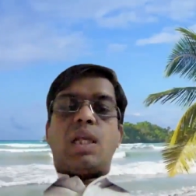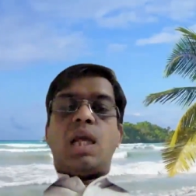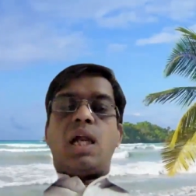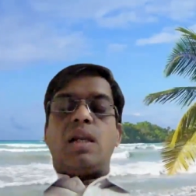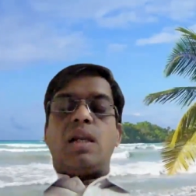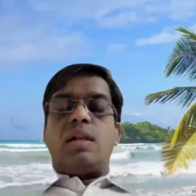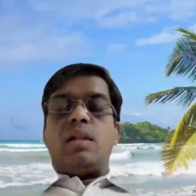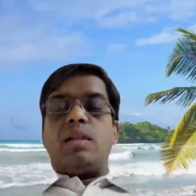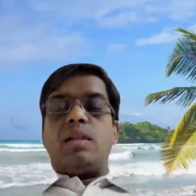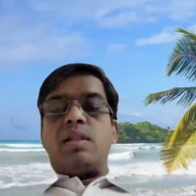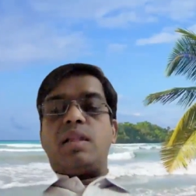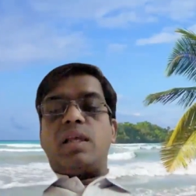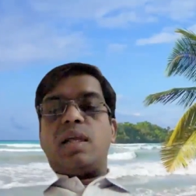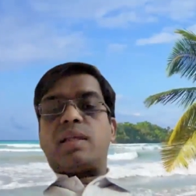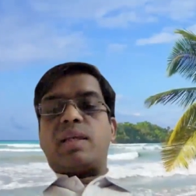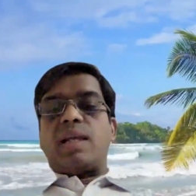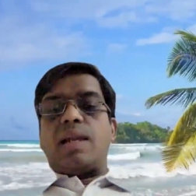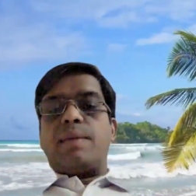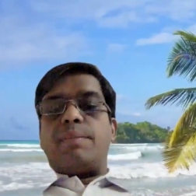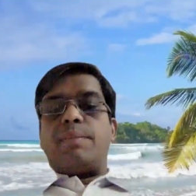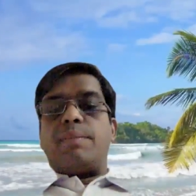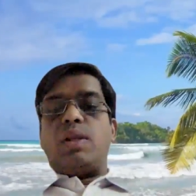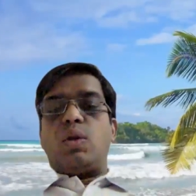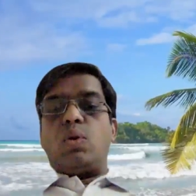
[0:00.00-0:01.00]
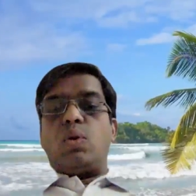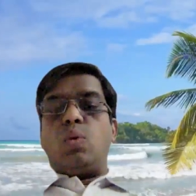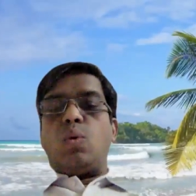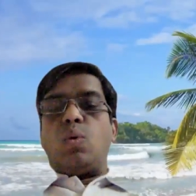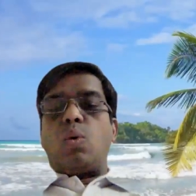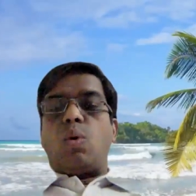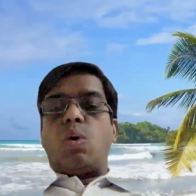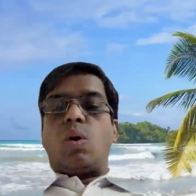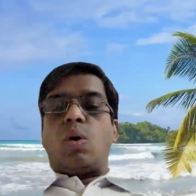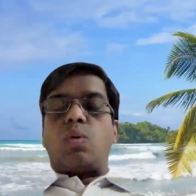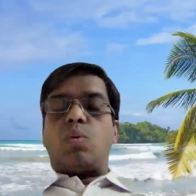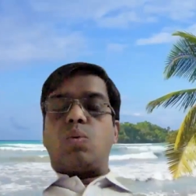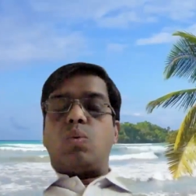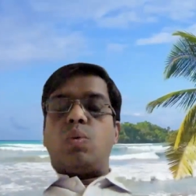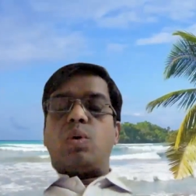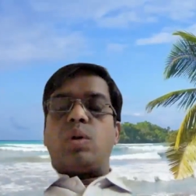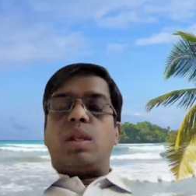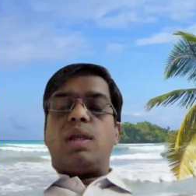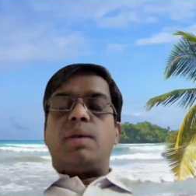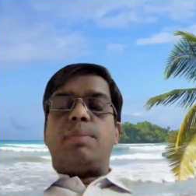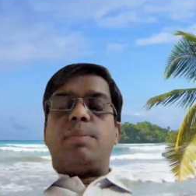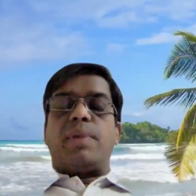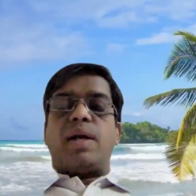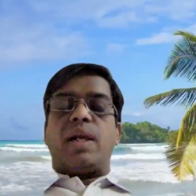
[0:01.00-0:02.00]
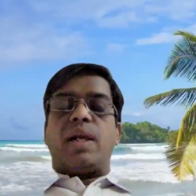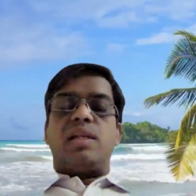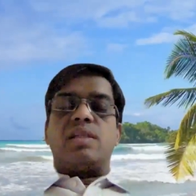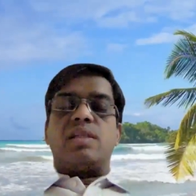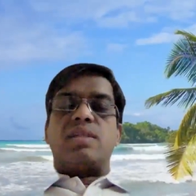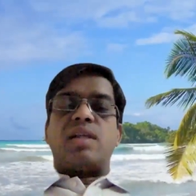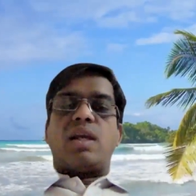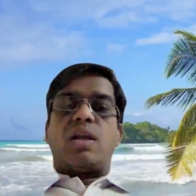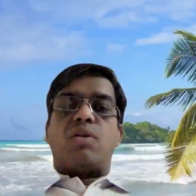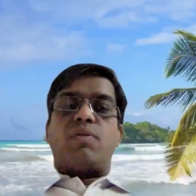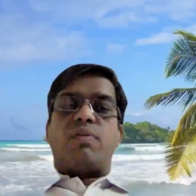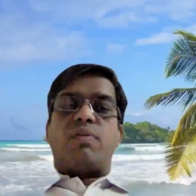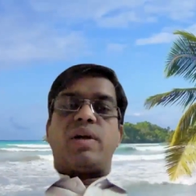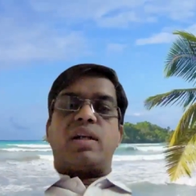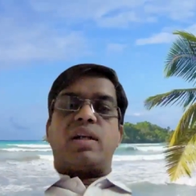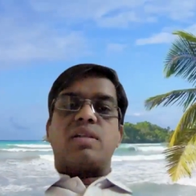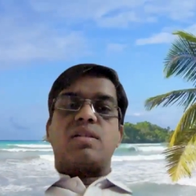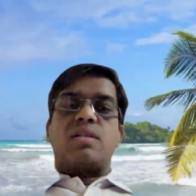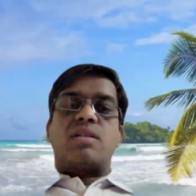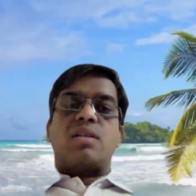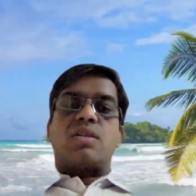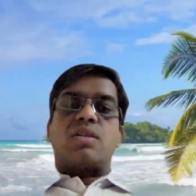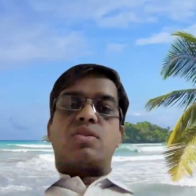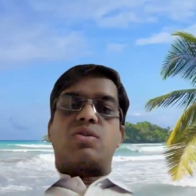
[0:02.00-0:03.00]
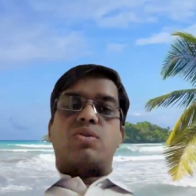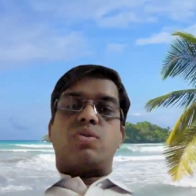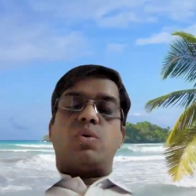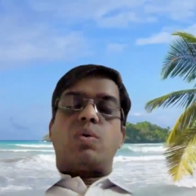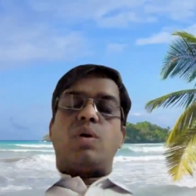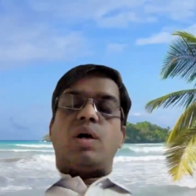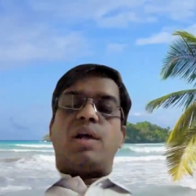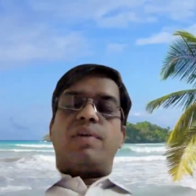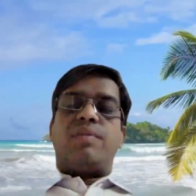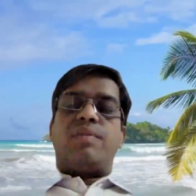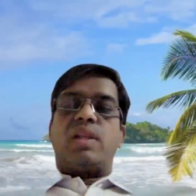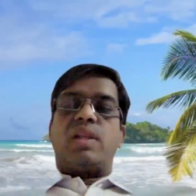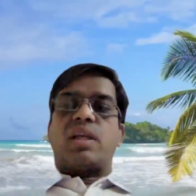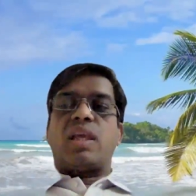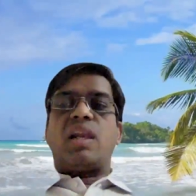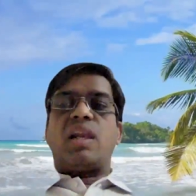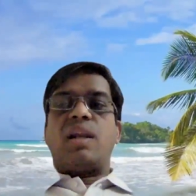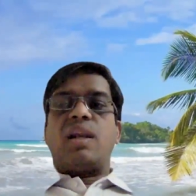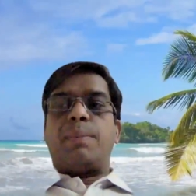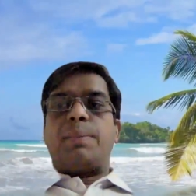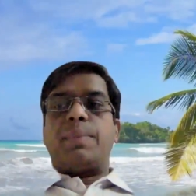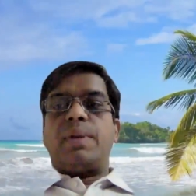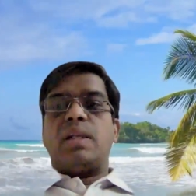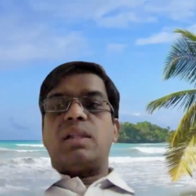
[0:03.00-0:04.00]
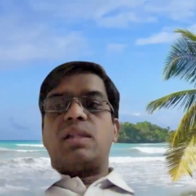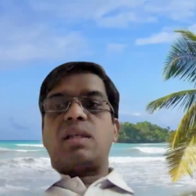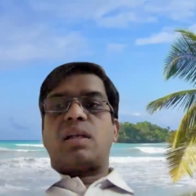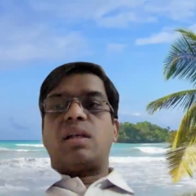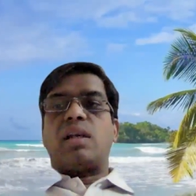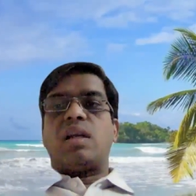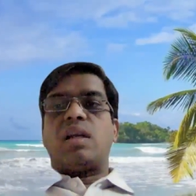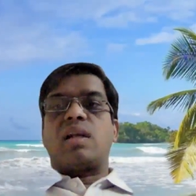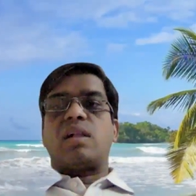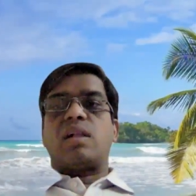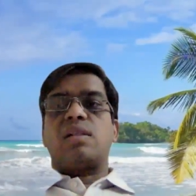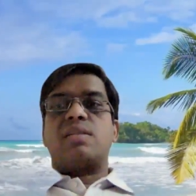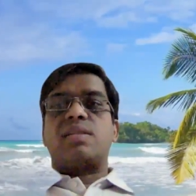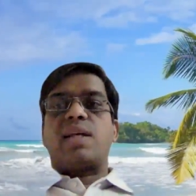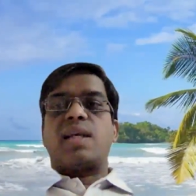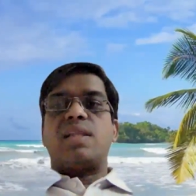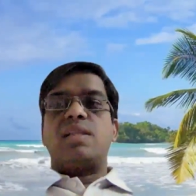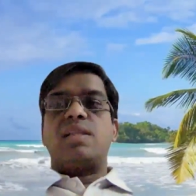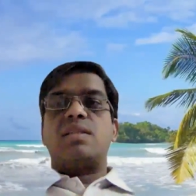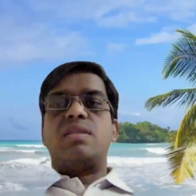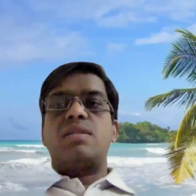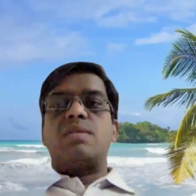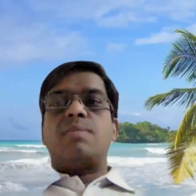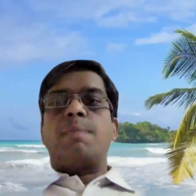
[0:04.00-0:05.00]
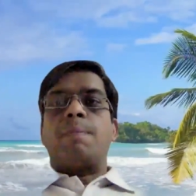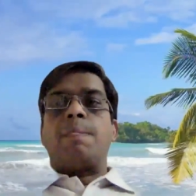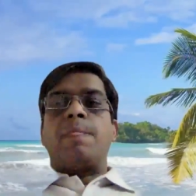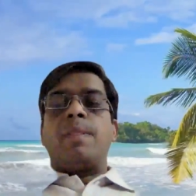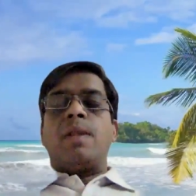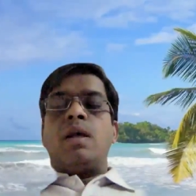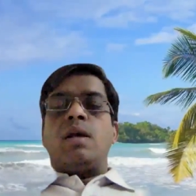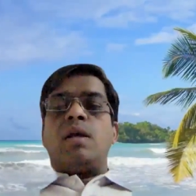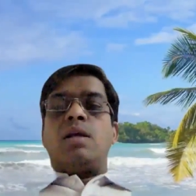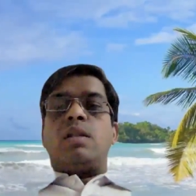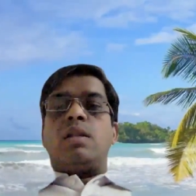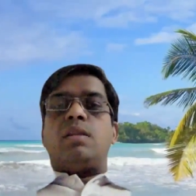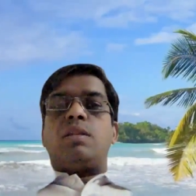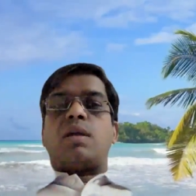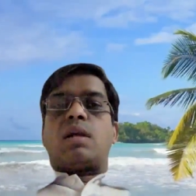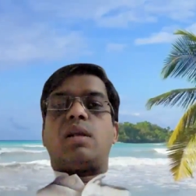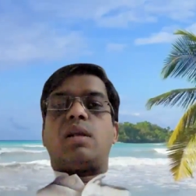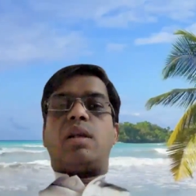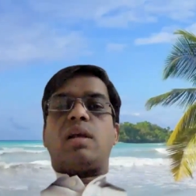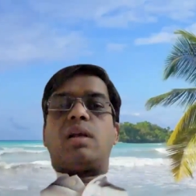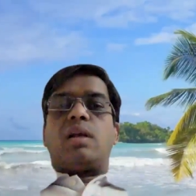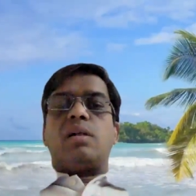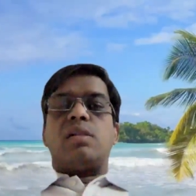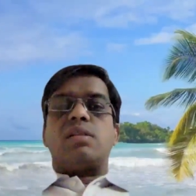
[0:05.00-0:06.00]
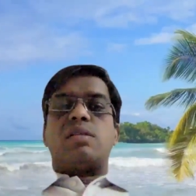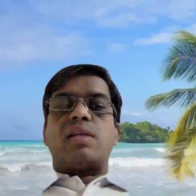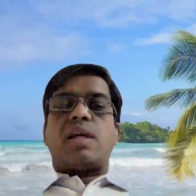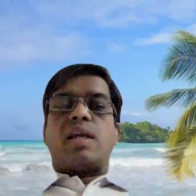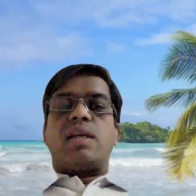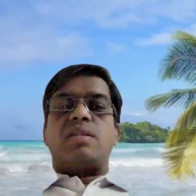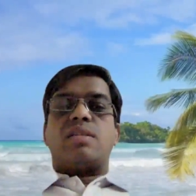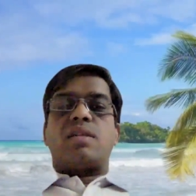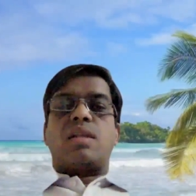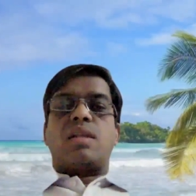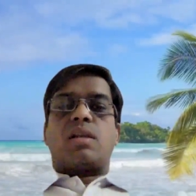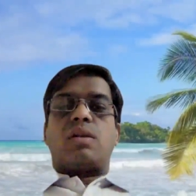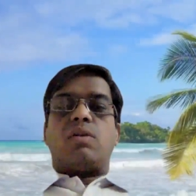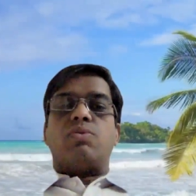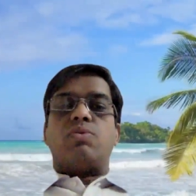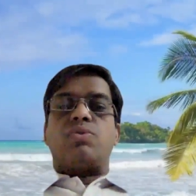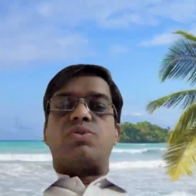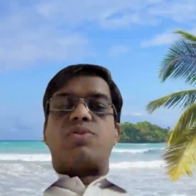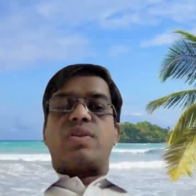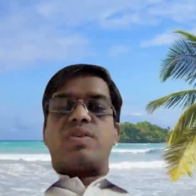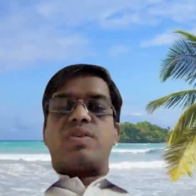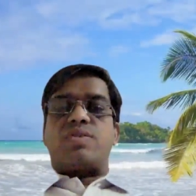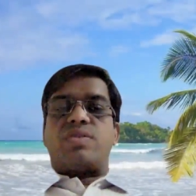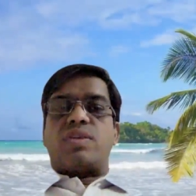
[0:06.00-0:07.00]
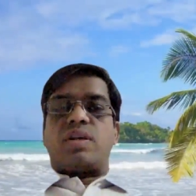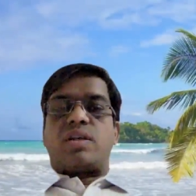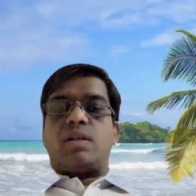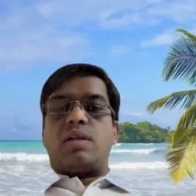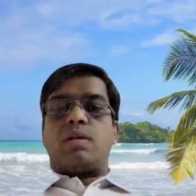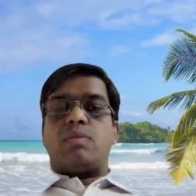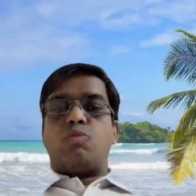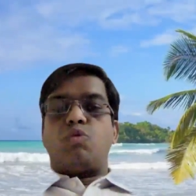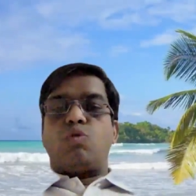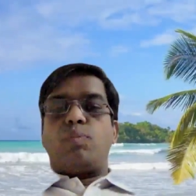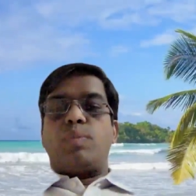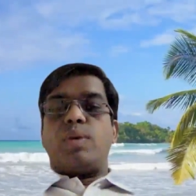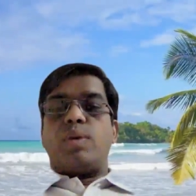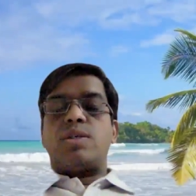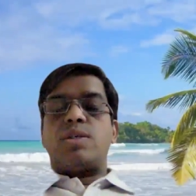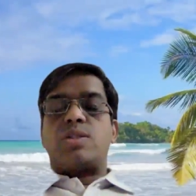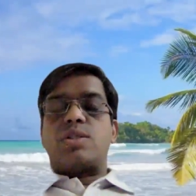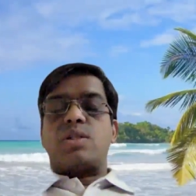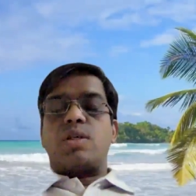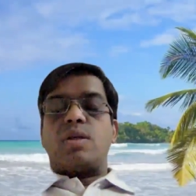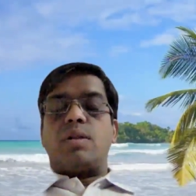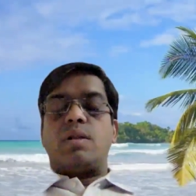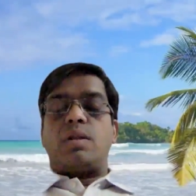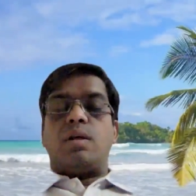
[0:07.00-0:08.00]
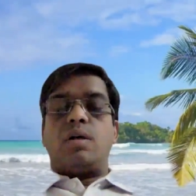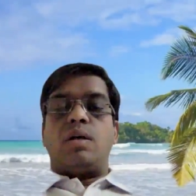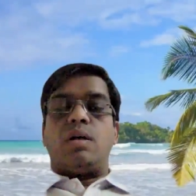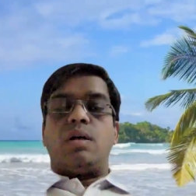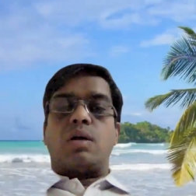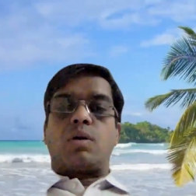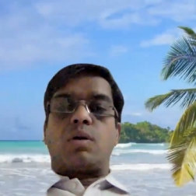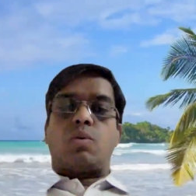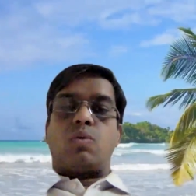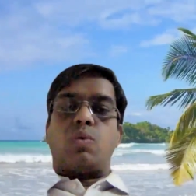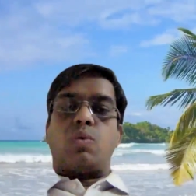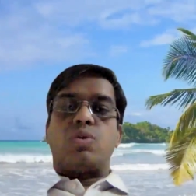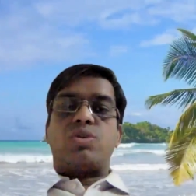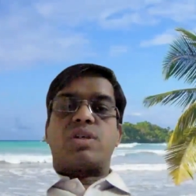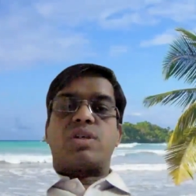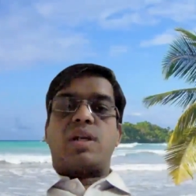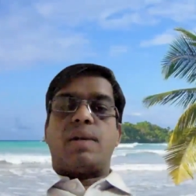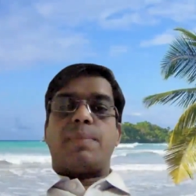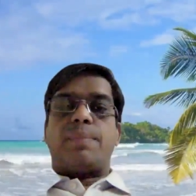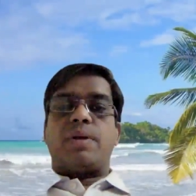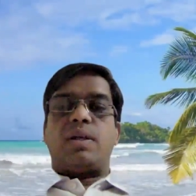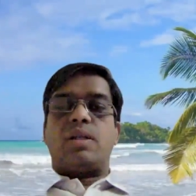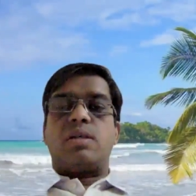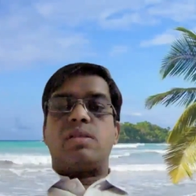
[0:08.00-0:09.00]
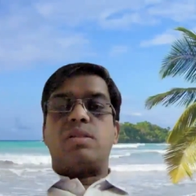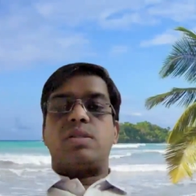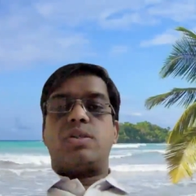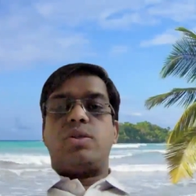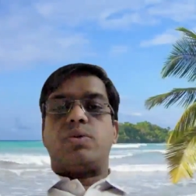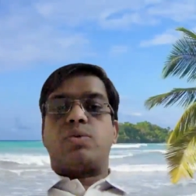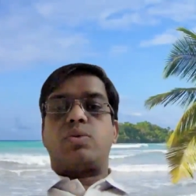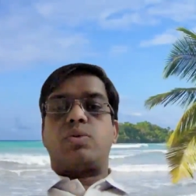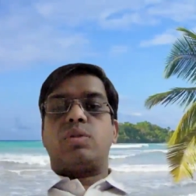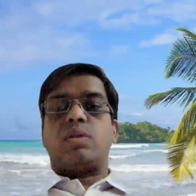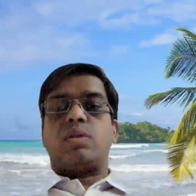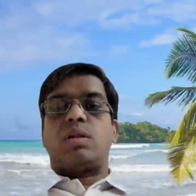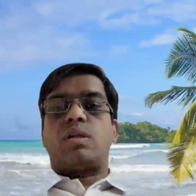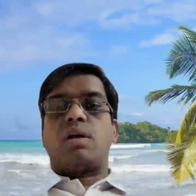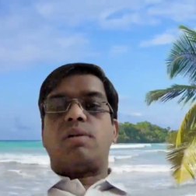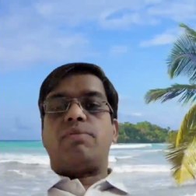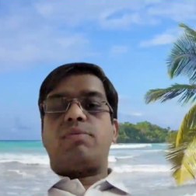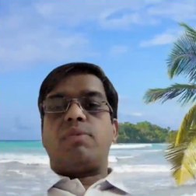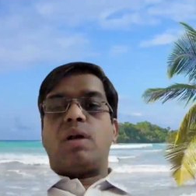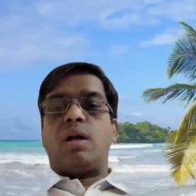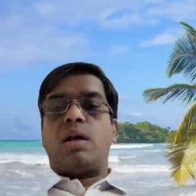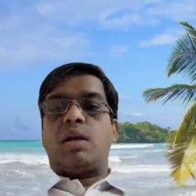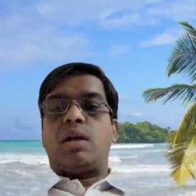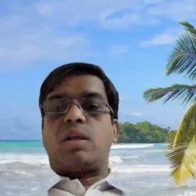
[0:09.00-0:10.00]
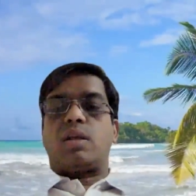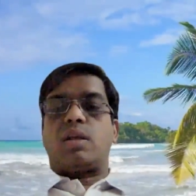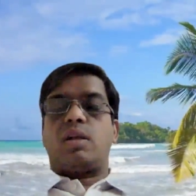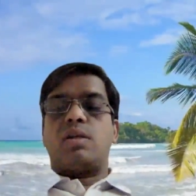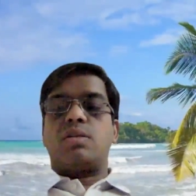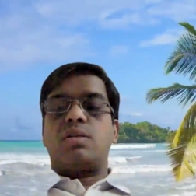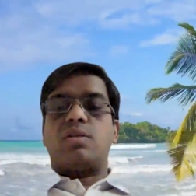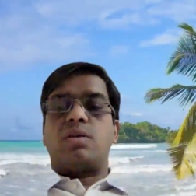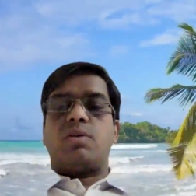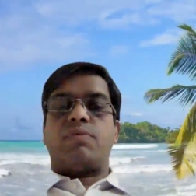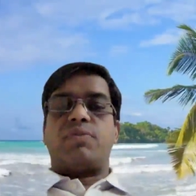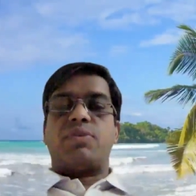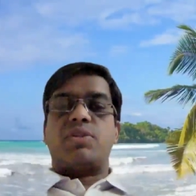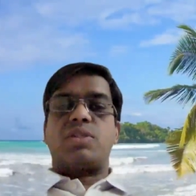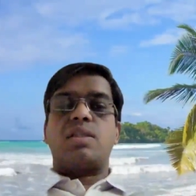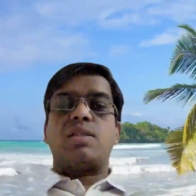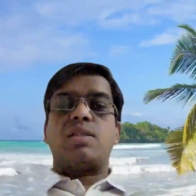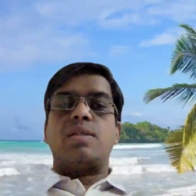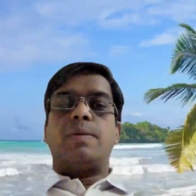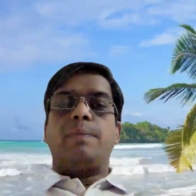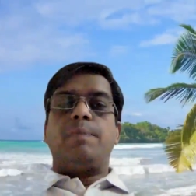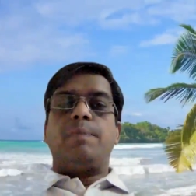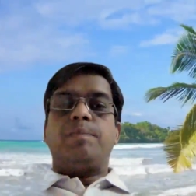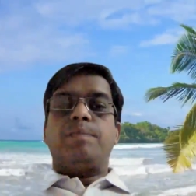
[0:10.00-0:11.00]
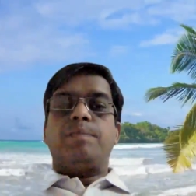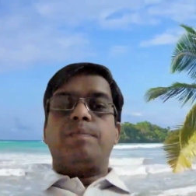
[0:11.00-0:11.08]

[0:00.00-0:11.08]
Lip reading: And there can be no or only mild synovitis. So I will again repeat the clinical signs. The clinical signs includes restricted movements, coarse crepitus due to the rough articular surfaces.